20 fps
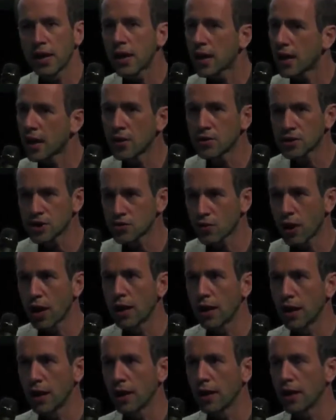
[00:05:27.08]
in
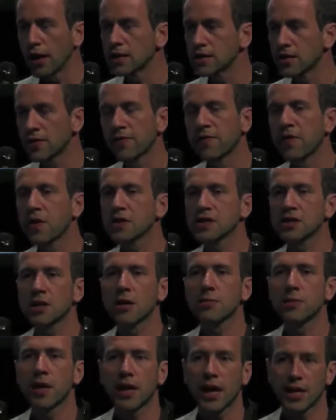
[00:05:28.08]
Australia, it's the first
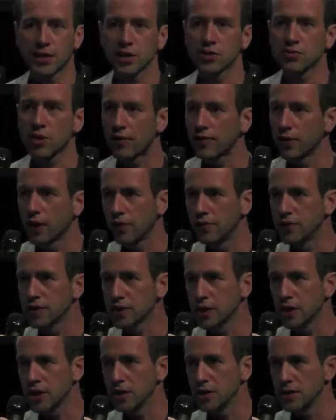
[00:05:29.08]
time they get to travel
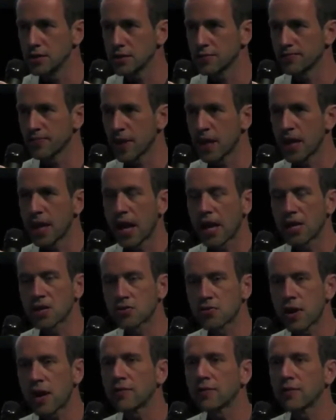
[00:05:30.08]
overseas. And
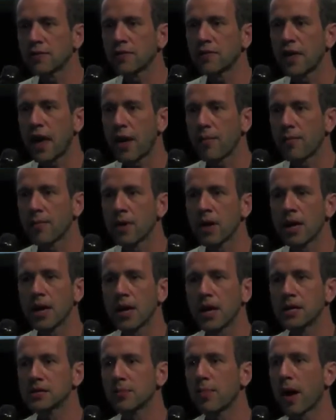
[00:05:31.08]
travel for them
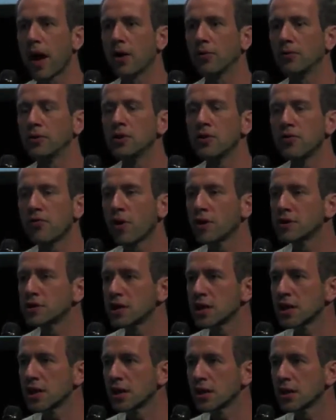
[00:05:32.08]
is about new
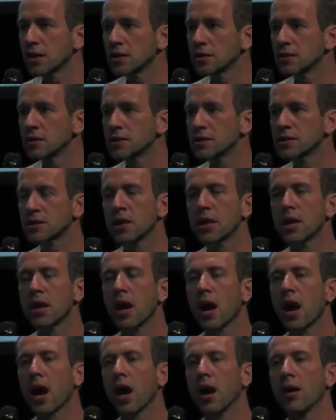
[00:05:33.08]
frontiers,
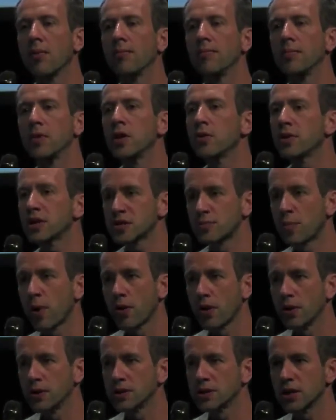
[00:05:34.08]
new
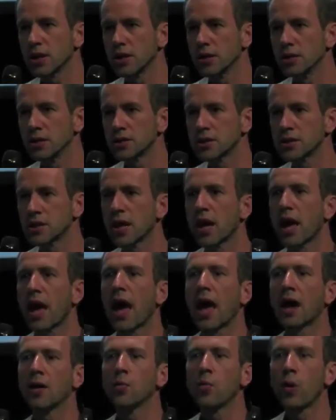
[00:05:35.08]
experiences,
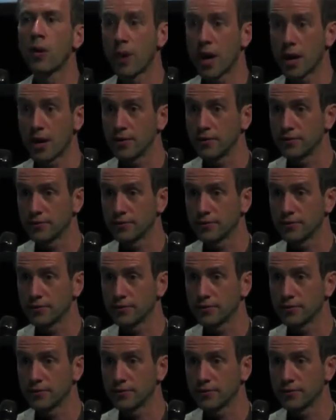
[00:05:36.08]
and women.